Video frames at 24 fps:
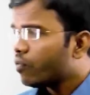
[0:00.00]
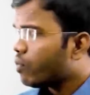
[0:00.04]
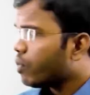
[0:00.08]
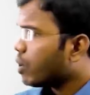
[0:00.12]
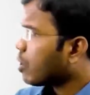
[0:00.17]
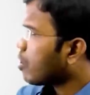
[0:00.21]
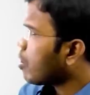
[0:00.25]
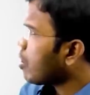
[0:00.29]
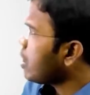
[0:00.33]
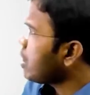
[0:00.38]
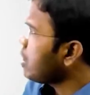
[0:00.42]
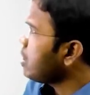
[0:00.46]

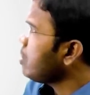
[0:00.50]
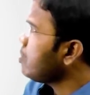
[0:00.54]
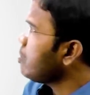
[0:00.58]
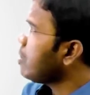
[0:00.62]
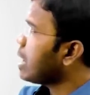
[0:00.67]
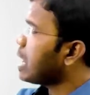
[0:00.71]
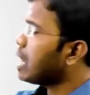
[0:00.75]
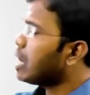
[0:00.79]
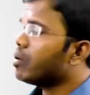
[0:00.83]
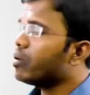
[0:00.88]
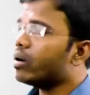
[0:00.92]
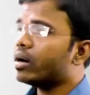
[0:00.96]
For all the
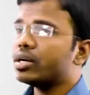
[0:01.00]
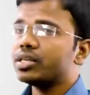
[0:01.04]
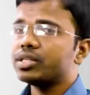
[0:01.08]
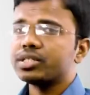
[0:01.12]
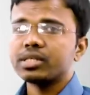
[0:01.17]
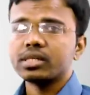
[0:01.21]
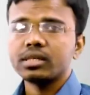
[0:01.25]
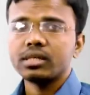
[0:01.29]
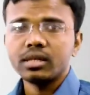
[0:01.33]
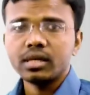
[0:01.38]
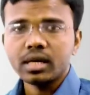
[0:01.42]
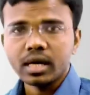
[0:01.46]
value
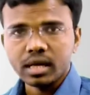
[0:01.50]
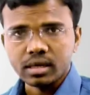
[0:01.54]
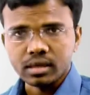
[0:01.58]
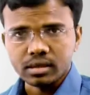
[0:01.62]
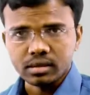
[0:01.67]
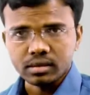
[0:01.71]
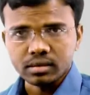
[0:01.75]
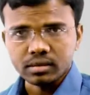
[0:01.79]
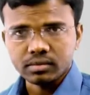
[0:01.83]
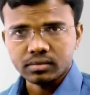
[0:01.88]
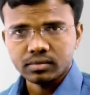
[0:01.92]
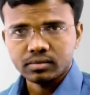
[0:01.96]
addition
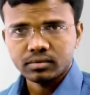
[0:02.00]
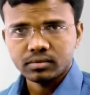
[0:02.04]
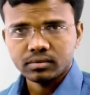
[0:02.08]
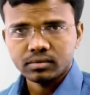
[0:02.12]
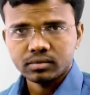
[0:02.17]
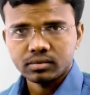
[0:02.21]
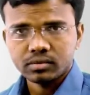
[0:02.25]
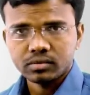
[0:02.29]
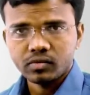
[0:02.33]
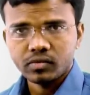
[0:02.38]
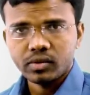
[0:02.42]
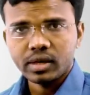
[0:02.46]
done
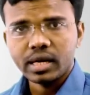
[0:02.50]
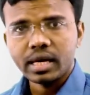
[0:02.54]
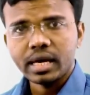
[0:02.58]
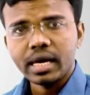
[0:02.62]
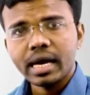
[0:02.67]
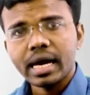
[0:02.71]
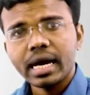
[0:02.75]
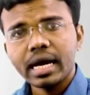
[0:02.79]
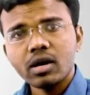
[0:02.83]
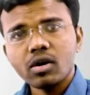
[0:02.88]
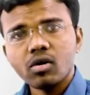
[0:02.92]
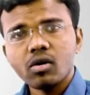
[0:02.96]
when I
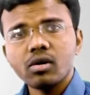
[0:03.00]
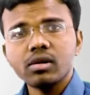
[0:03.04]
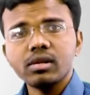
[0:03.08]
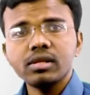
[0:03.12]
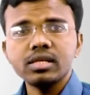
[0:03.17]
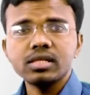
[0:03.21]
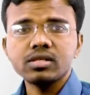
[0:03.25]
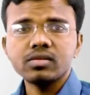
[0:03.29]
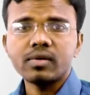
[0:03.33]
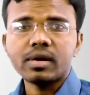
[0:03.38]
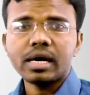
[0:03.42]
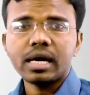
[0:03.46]
add all
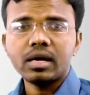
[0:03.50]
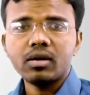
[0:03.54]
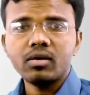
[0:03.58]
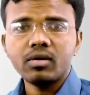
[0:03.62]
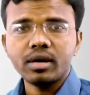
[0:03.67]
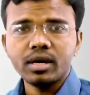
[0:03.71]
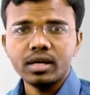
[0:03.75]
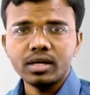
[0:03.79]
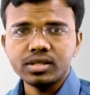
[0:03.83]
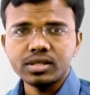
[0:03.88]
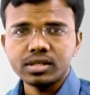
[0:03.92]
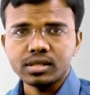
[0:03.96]
these value
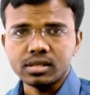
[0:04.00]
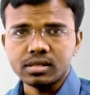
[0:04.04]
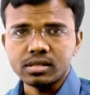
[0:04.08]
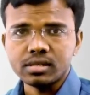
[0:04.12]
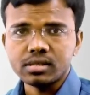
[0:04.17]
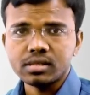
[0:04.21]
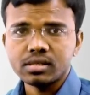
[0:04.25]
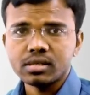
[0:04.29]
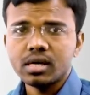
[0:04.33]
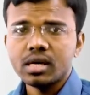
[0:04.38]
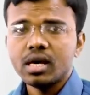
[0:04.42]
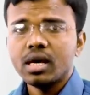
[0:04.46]

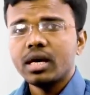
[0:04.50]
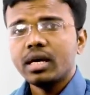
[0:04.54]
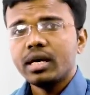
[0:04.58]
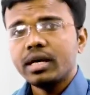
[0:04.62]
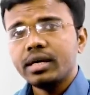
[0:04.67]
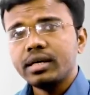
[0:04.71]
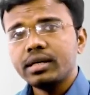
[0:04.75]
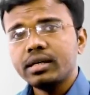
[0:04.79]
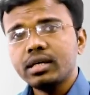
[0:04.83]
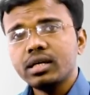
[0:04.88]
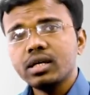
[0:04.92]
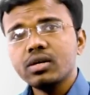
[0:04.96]
additions,
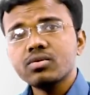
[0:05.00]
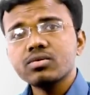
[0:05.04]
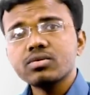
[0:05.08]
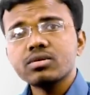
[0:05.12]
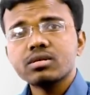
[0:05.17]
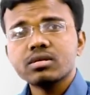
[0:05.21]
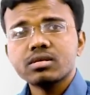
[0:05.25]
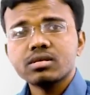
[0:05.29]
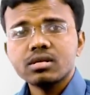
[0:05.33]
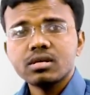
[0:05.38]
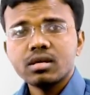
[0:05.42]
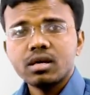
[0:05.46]
it
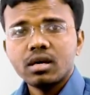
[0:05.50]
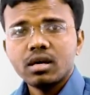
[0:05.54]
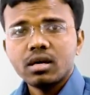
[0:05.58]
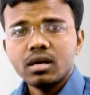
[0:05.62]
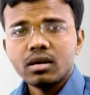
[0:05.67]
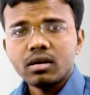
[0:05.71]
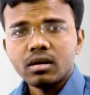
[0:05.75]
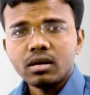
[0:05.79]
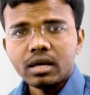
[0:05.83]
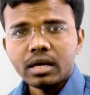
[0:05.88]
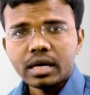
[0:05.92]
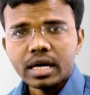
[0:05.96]
gives
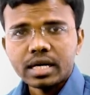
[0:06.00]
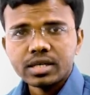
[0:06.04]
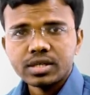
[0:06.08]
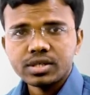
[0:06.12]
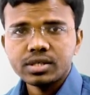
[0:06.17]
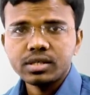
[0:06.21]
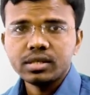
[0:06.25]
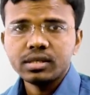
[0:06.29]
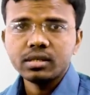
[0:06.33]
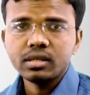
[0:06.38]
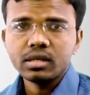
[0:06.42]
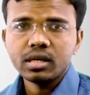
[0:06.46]

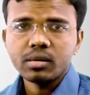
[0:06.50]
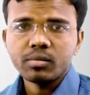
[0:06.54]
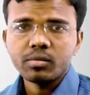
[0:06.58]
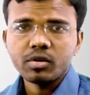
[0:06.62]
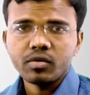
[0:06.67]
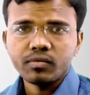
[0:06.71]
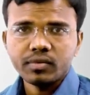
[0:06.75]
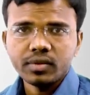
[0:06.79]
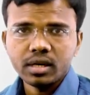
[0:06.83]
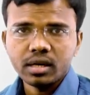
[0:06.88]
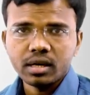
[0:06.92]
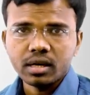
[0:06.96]
national income
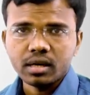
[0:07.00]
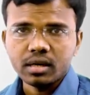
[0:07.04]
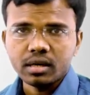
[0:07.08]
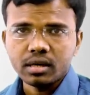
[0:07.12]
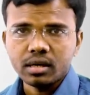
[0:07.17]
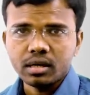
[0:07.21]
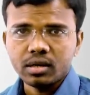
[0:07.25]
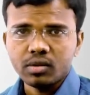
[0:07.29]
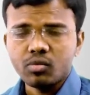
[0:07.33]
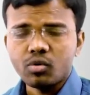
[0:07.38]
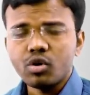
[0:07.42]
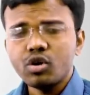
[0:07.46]
of the
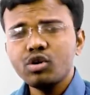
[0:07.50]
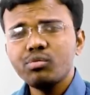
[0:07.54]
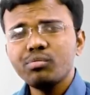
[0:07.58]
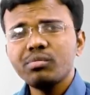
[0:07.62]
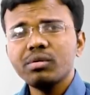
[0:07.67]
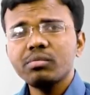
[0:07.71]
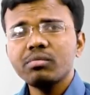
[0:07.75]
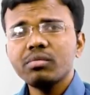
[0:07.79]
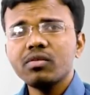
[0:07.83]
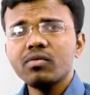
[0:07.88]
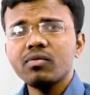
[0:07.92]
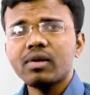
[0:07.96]
country. What do you
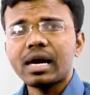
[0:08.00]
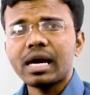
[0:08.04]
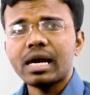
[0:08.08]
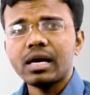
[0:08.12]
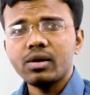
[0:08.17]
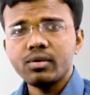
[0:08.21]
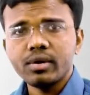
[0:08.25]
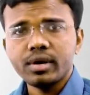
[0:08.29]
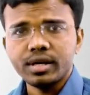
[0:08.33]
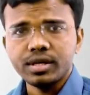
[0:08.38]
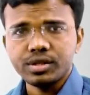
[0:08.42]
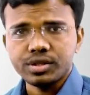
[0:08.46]
mean by
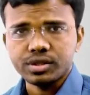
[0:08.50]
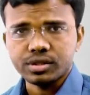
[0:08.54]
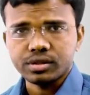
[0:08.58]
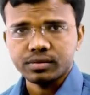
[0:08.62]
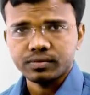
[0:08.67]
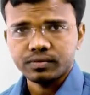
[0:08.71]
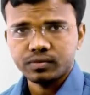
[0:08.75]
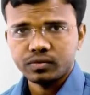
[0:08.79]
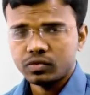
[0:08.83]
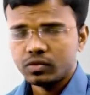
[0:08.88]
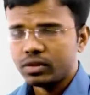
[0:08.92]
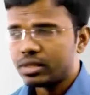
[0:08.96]
value addition?
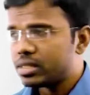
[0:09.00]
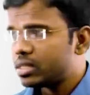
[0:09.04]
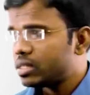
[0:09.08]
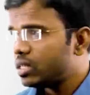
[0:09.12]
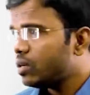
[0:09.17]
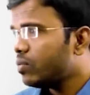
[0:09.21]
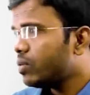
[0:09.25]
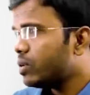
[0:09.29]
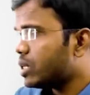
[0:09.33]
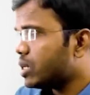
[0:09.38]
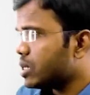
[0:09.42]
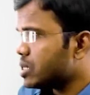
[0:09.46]
We will
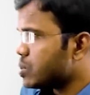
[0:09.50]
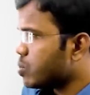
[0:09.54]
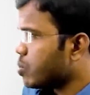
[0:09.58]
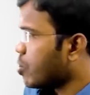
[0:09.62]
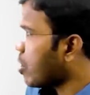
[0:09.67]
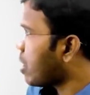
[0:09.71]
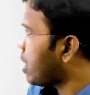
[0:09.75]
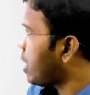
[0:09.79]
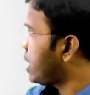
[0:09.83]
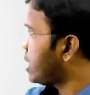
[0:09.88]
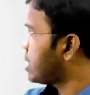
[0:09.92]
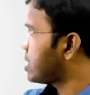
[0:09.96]
see with a
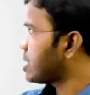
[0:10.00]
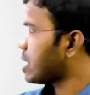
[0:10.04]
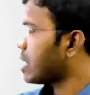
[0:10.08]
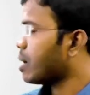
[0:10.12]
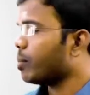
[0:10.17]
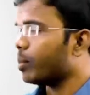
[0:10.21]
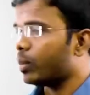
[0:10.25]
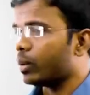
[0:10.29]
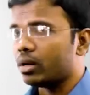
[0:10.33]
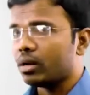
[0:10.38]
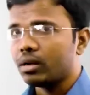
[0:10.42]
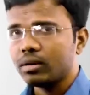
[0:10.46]
small
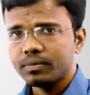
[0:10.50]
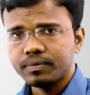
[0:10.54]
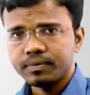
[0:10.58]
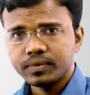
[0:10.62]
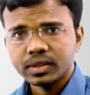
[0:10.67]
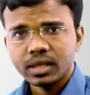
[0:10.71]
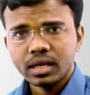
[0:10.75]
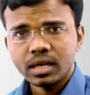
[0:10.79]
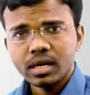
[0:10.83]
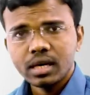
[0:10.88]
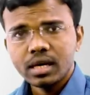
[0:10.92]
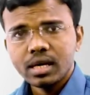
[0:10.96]
example.
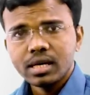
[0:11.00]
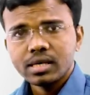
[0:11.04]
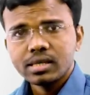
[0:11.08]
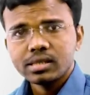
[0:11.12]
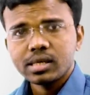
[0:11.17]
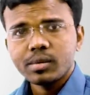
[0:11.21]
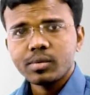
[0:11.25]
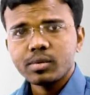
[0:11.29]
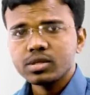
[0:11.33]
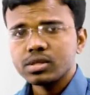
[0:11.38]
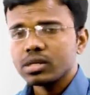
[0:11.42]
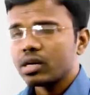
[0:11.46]

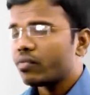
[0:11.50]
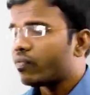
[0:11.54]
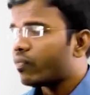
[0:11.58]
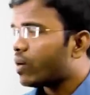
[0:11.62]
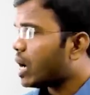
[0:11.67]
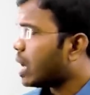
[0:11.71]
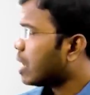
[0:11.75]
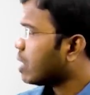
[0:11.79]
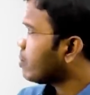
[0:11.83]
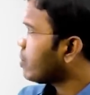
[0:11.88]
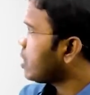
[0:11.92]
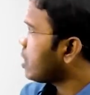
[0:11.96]
Suppose a
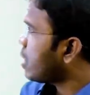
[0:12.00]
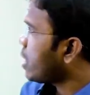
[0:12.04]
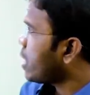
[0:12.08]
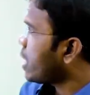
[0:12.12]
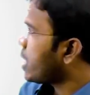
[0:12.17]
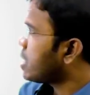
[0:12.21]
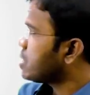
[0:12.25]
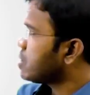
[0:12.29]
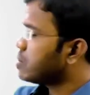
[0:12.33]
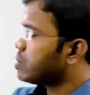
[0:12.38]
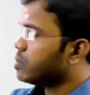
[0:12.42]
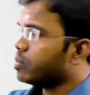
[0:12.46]
farmer
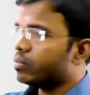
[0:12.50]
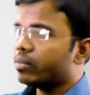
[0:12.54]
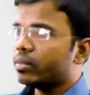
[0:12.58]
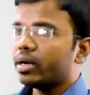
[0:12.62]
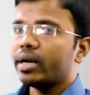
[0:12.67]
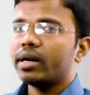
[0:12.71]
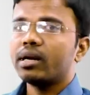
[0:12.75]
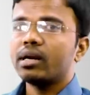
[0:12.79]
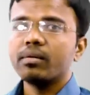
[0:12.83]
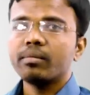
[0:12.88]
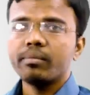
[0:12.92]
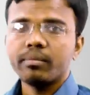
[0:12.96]
has
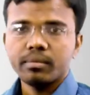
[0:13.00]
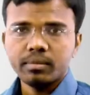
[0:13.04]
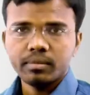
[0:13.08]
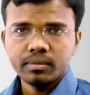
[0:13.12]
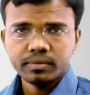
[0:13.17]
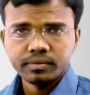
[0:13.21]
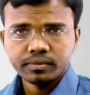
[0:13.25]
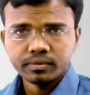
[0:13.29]
made a